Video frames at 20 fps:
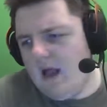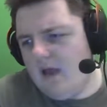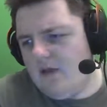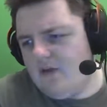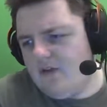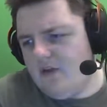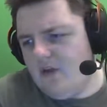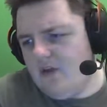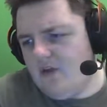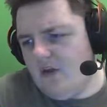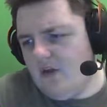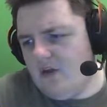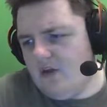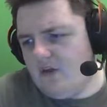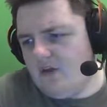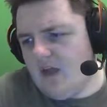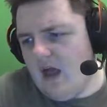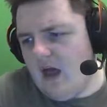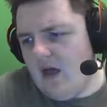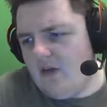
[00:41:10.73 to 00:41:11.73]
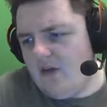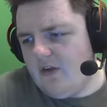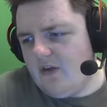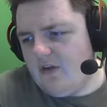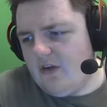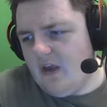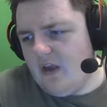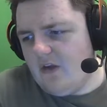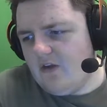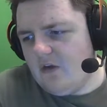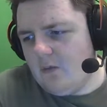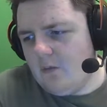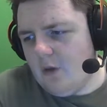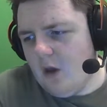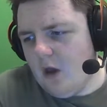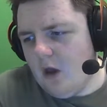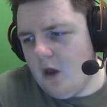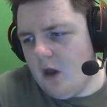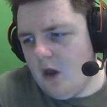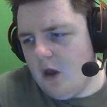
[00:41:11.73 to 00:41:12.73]
since the start of this season,
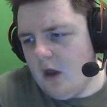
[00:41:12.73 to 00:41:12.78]
but